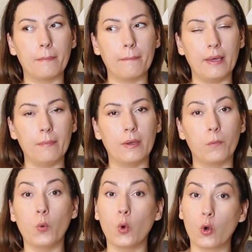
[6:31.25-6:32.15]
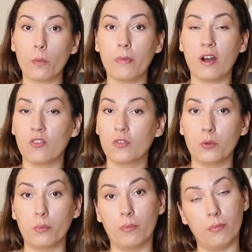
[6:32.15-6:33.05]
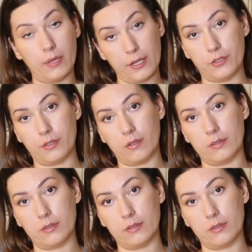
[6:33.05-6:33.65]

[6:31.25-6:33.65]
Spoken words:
maybe a more powerful blender,